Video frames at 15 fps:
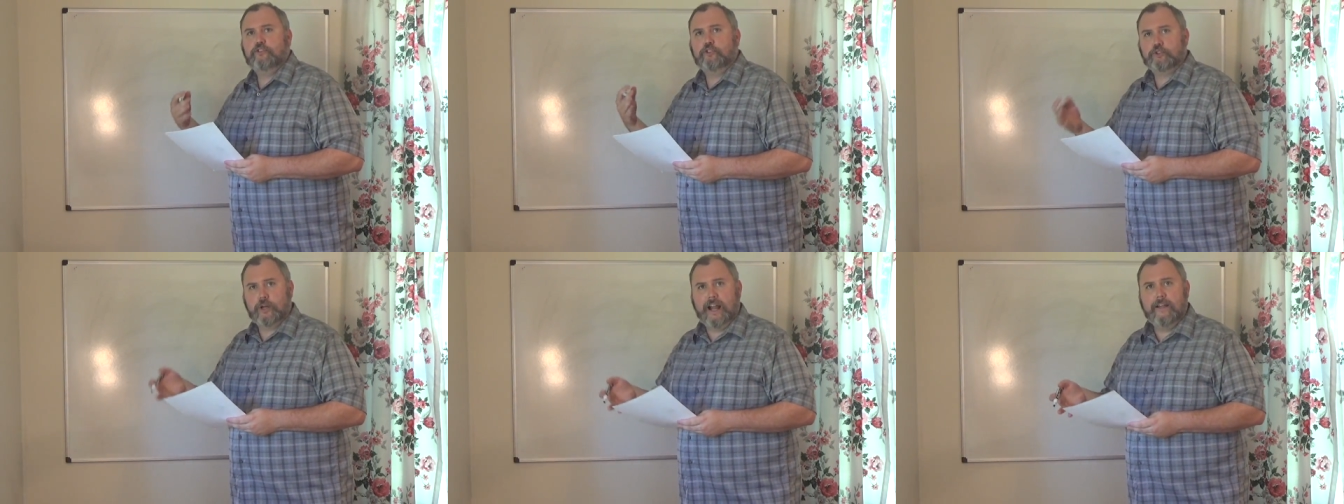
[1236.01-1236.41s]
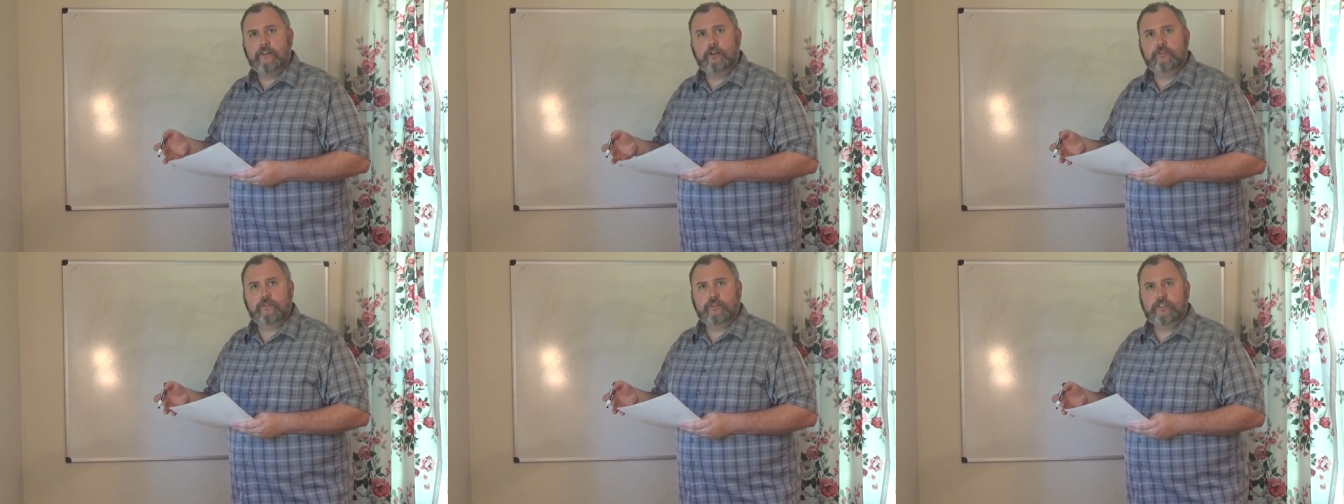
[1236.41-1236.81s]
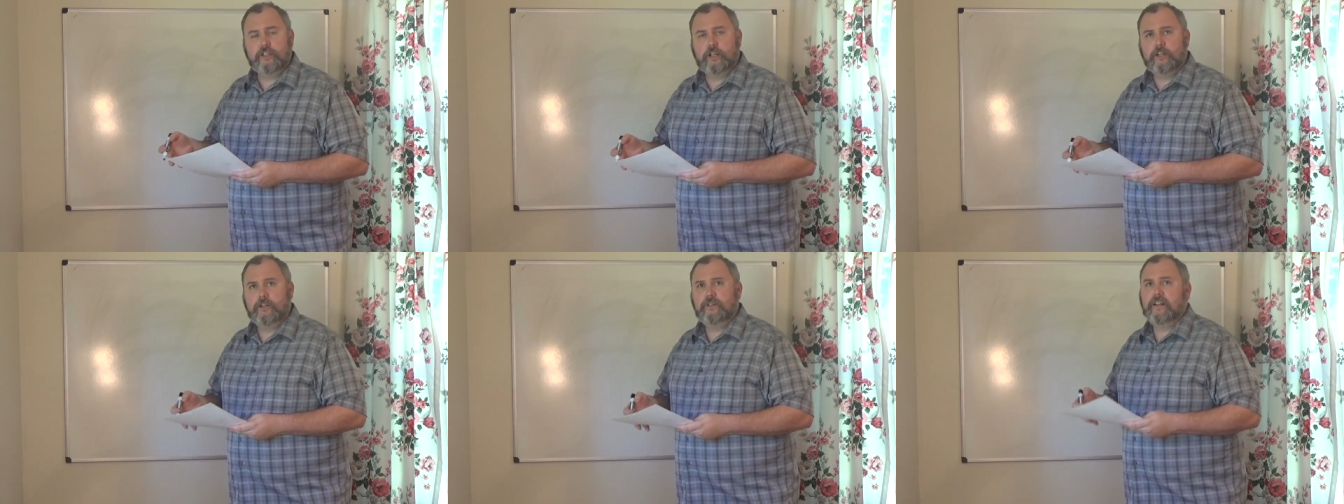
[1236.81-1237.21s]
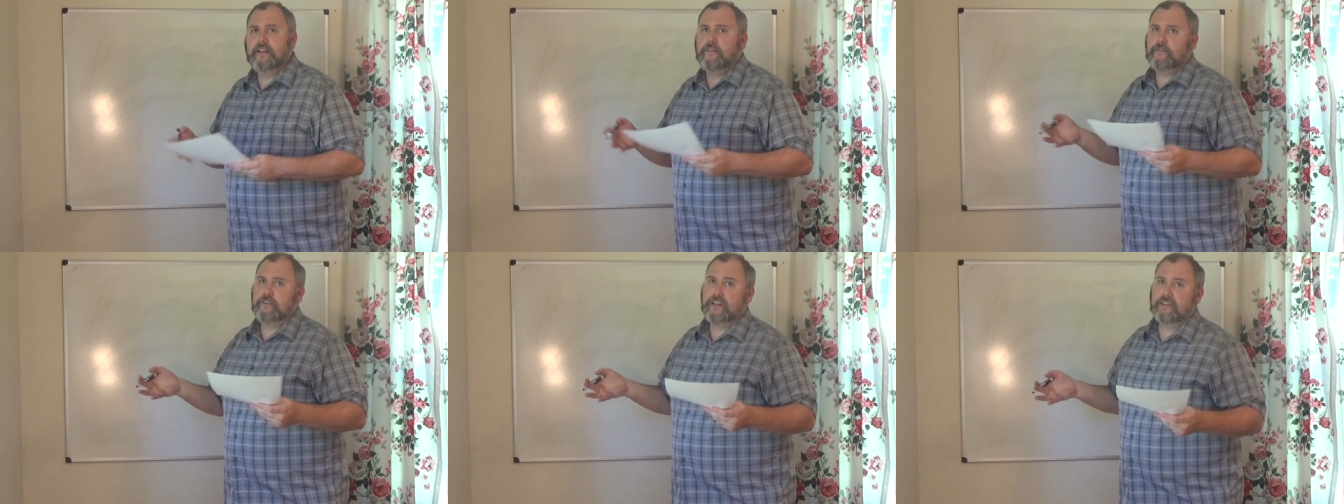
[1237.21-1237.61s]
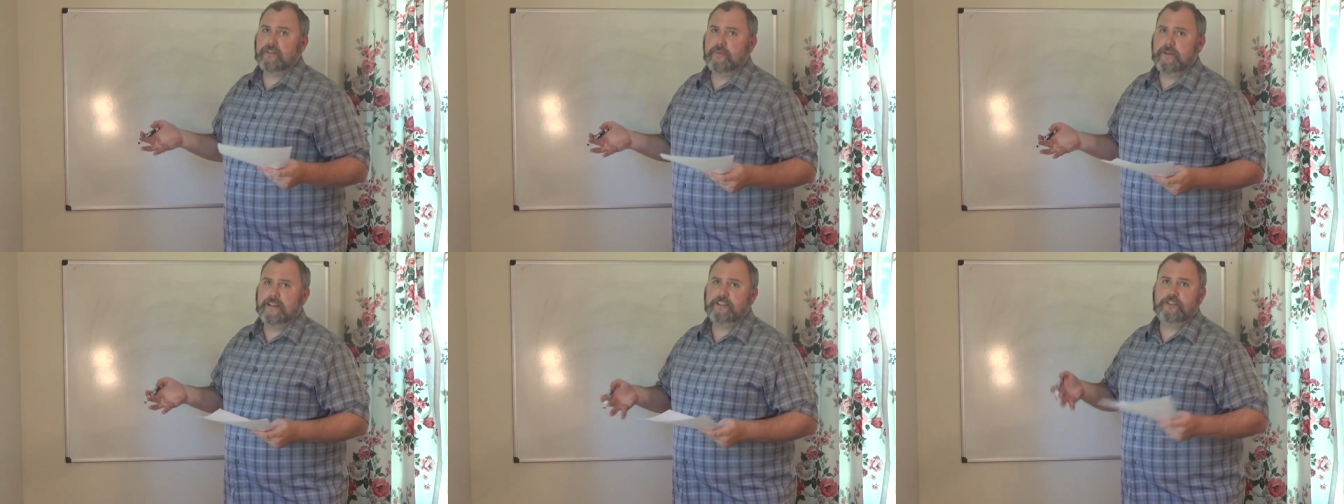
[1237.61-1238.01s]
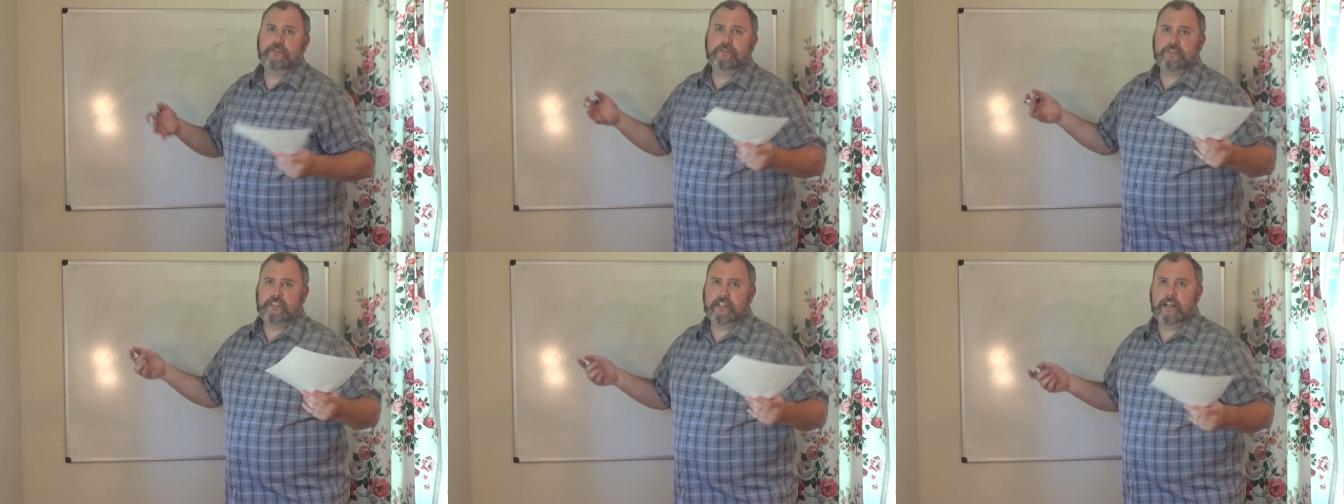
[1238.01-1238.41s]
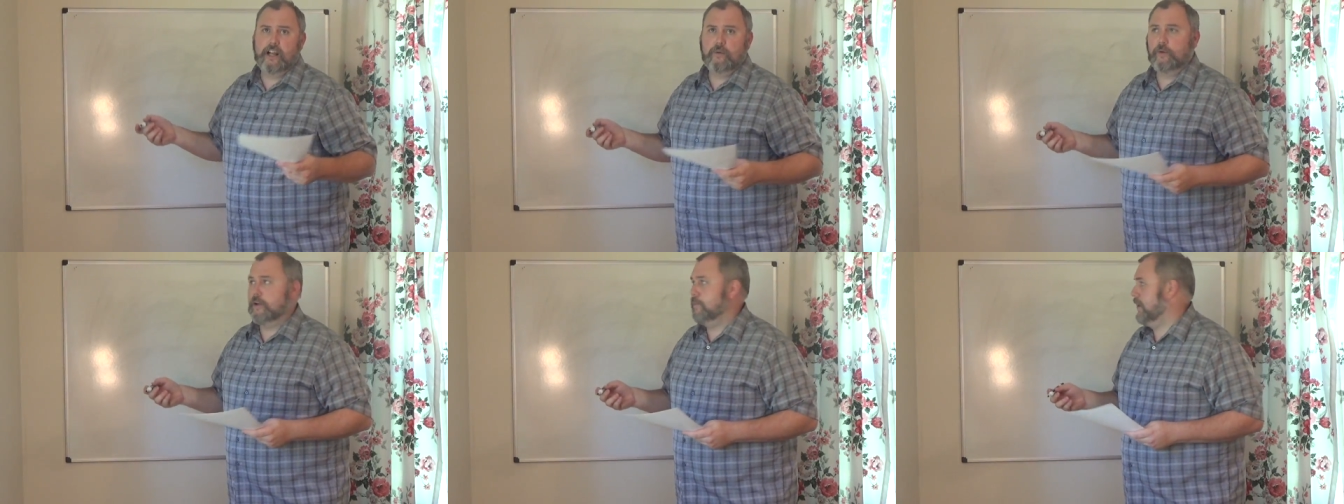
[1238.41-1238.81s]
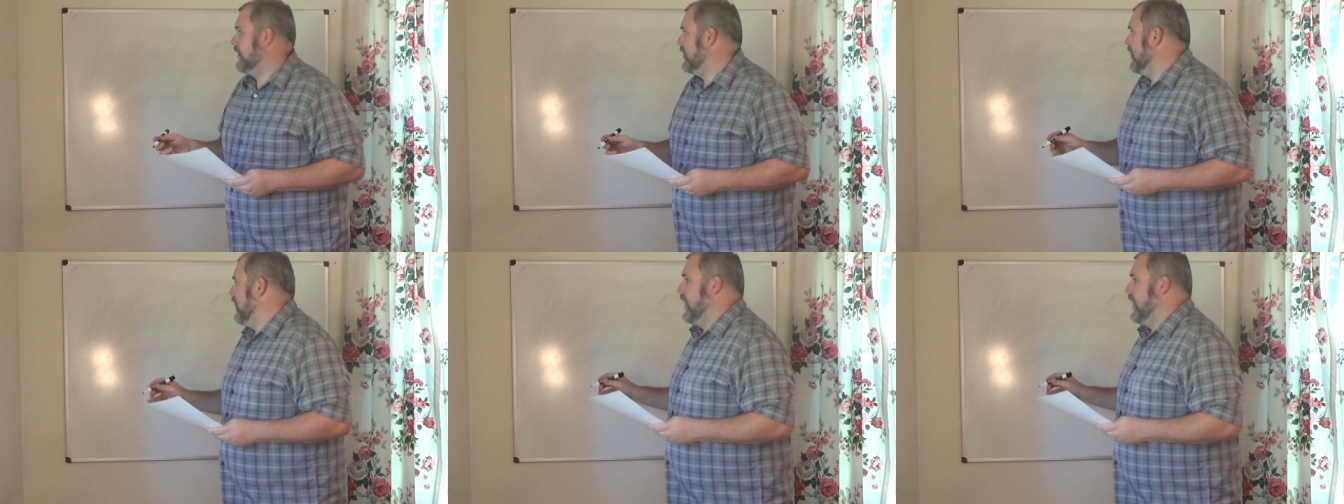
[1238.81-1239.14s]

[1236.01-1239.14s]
Try those on your own, and if you've got some issues, get up with me.